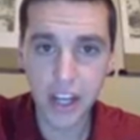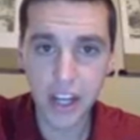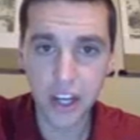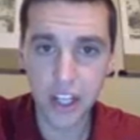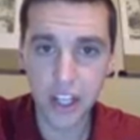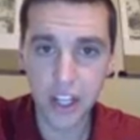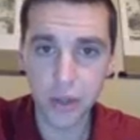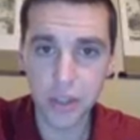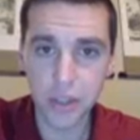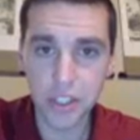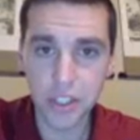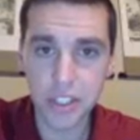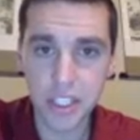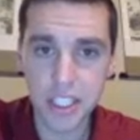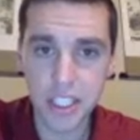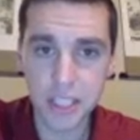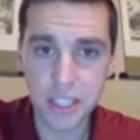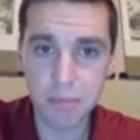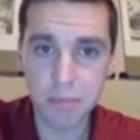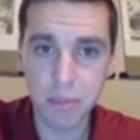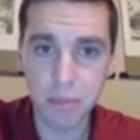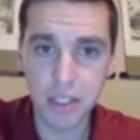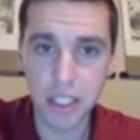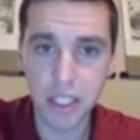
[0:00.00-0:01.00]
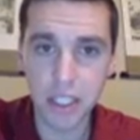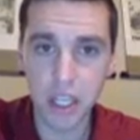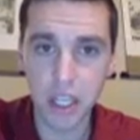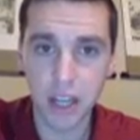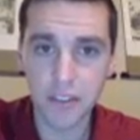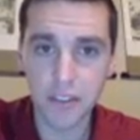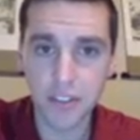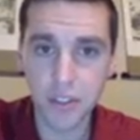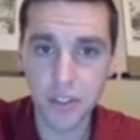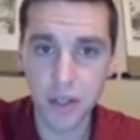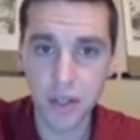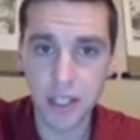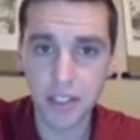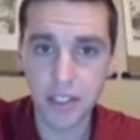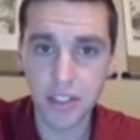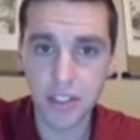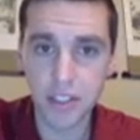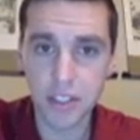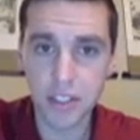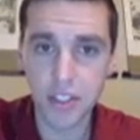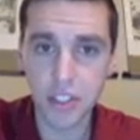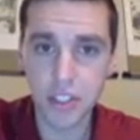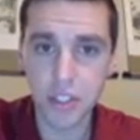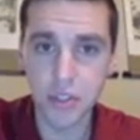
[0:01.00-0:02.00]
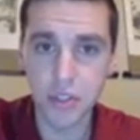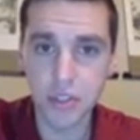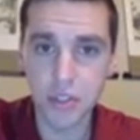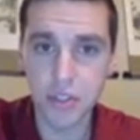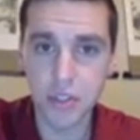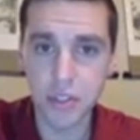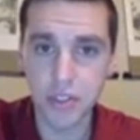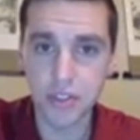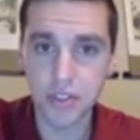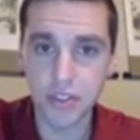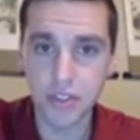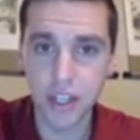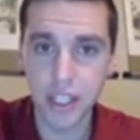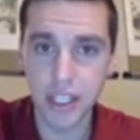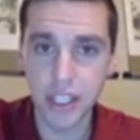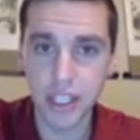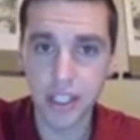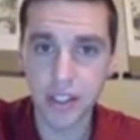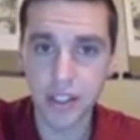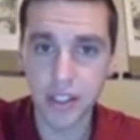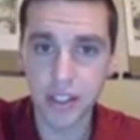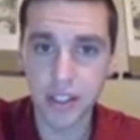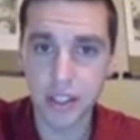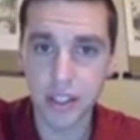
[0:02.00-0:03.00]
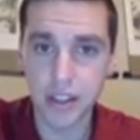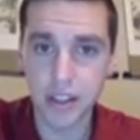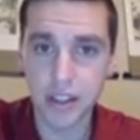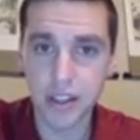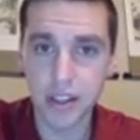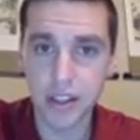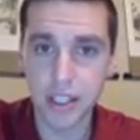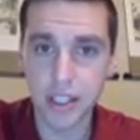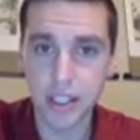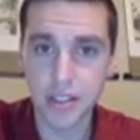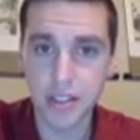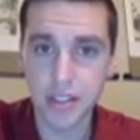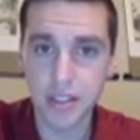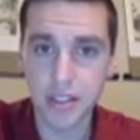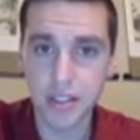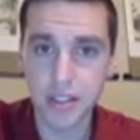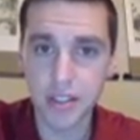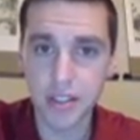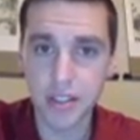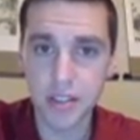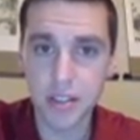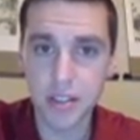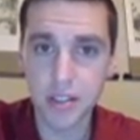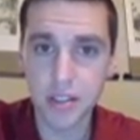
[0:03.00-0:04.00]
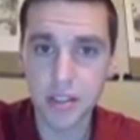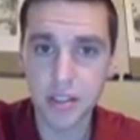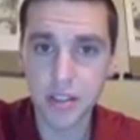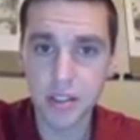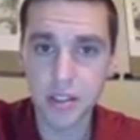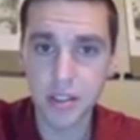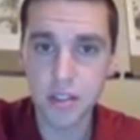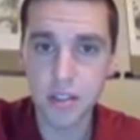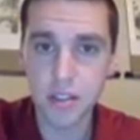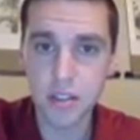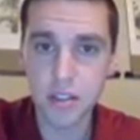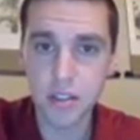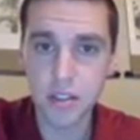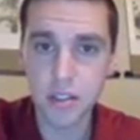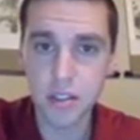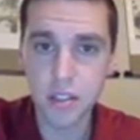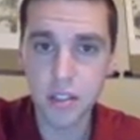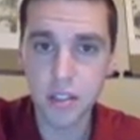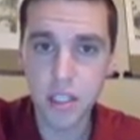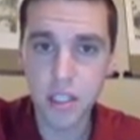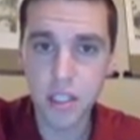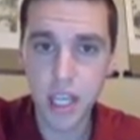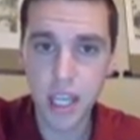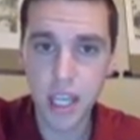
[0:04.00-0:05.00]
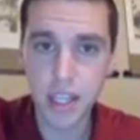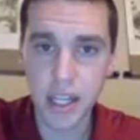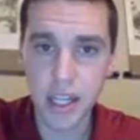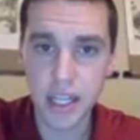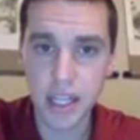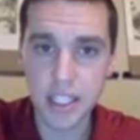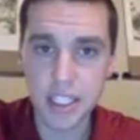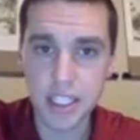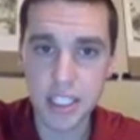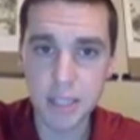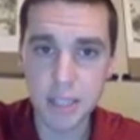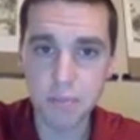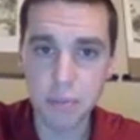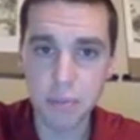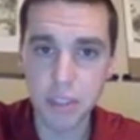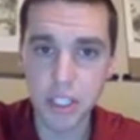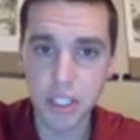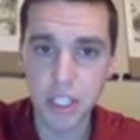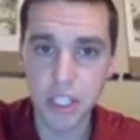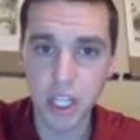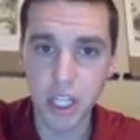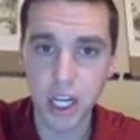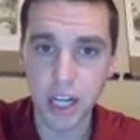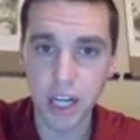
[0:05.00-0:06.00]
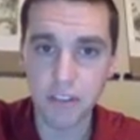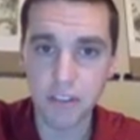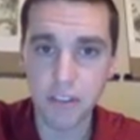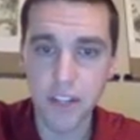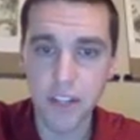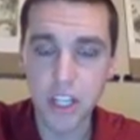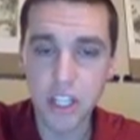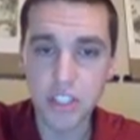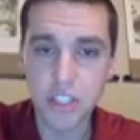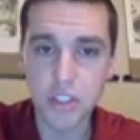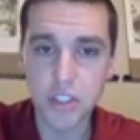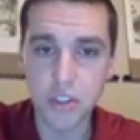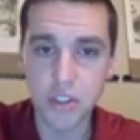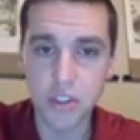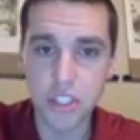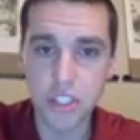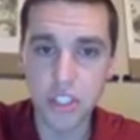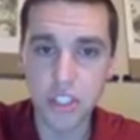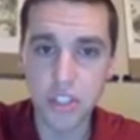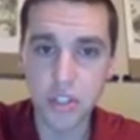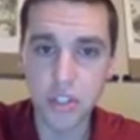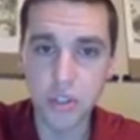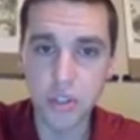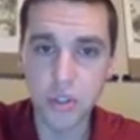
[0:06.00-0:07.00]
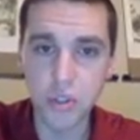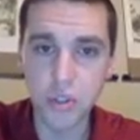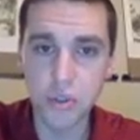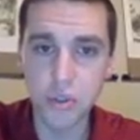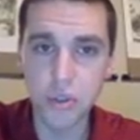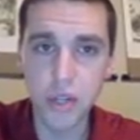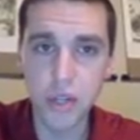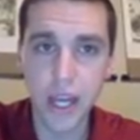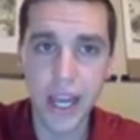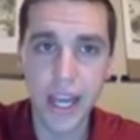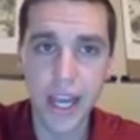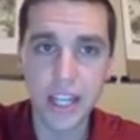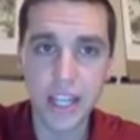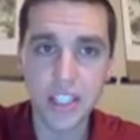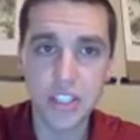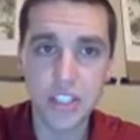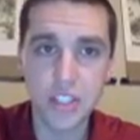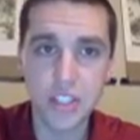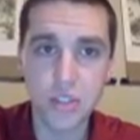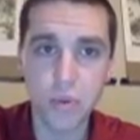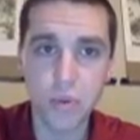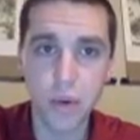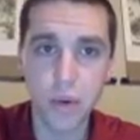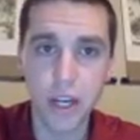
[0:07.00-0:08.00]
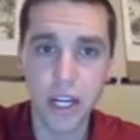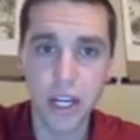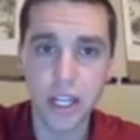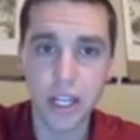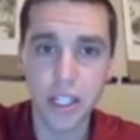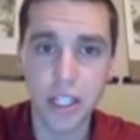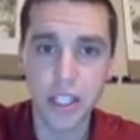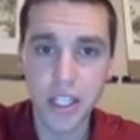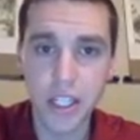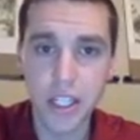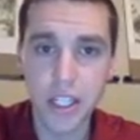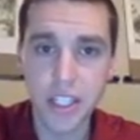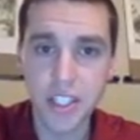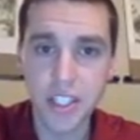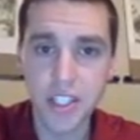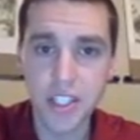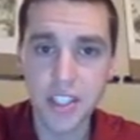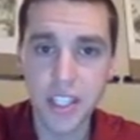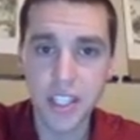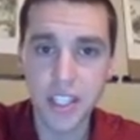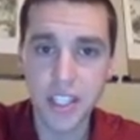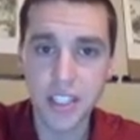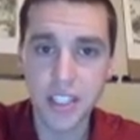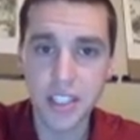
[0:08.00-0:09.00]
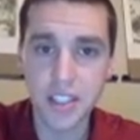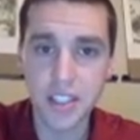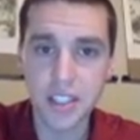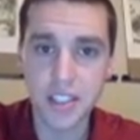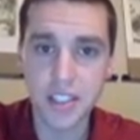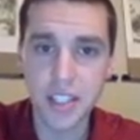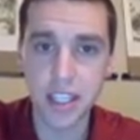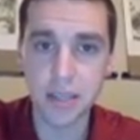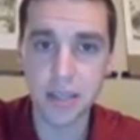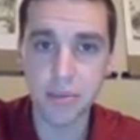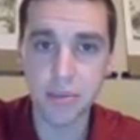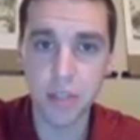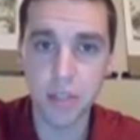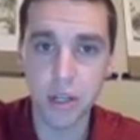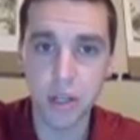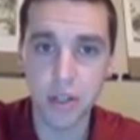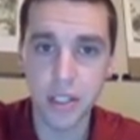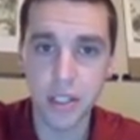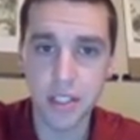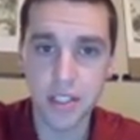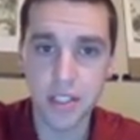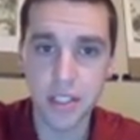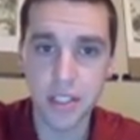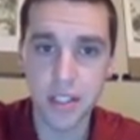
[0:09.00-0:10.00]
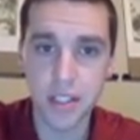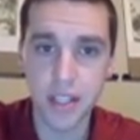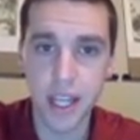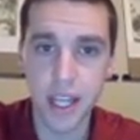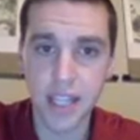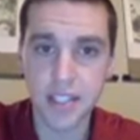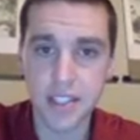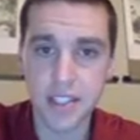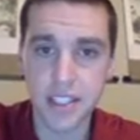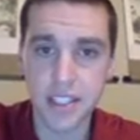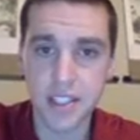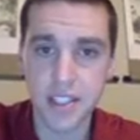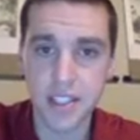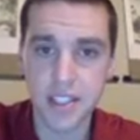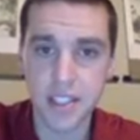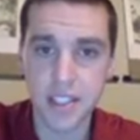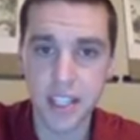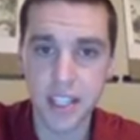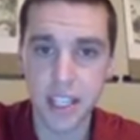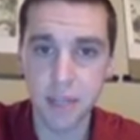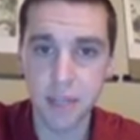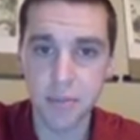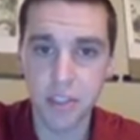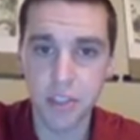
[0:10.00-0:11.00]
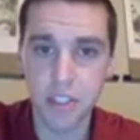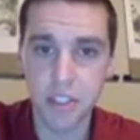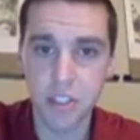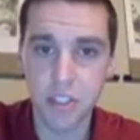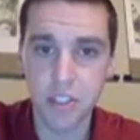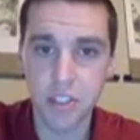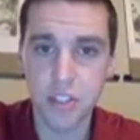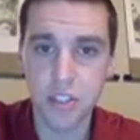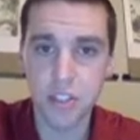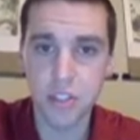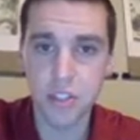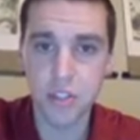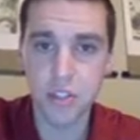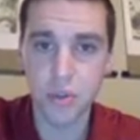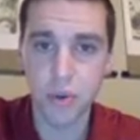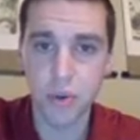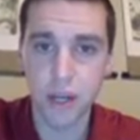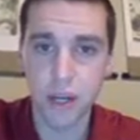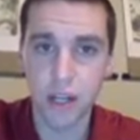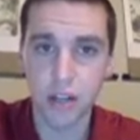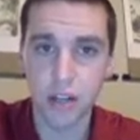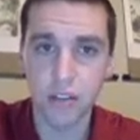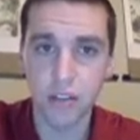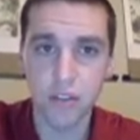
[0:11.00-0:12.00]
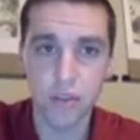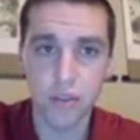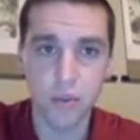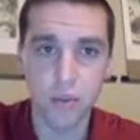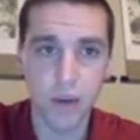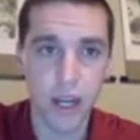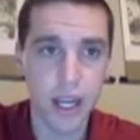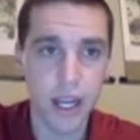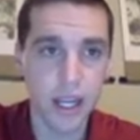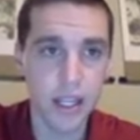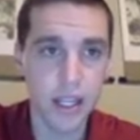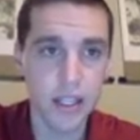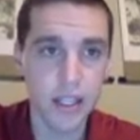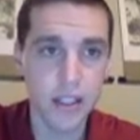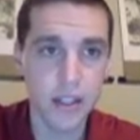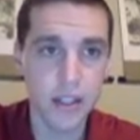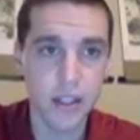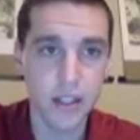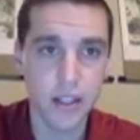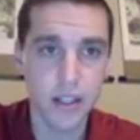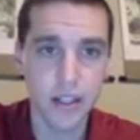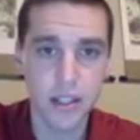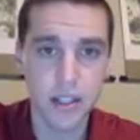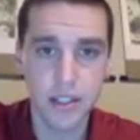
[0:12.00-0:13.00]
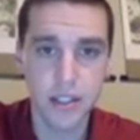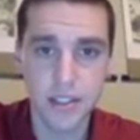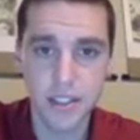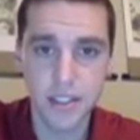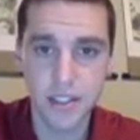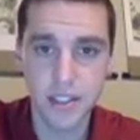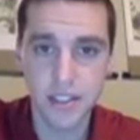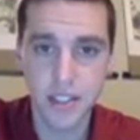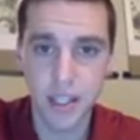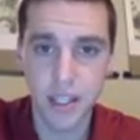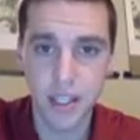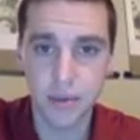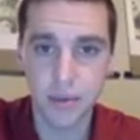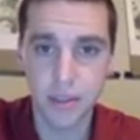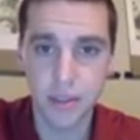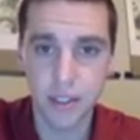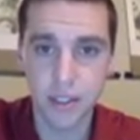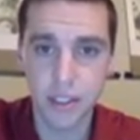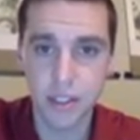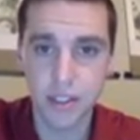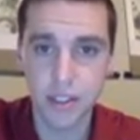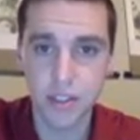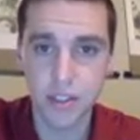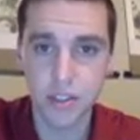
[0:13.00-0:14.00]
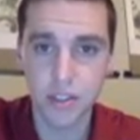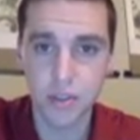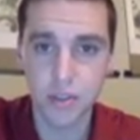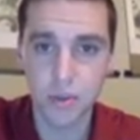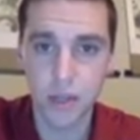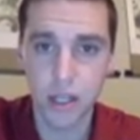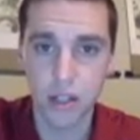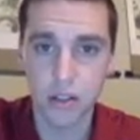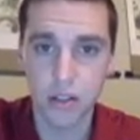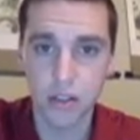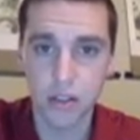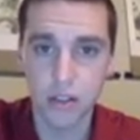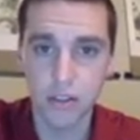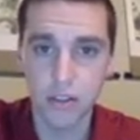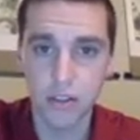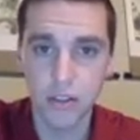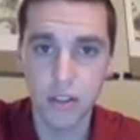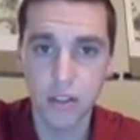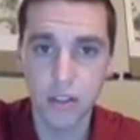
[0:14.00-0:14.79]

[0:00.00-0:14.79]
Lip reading: are going to split it off. So I usually write it like this. Then I split off. So the 2x squared stays the same. Notice that stays the same. The 12, why is this not working? 12,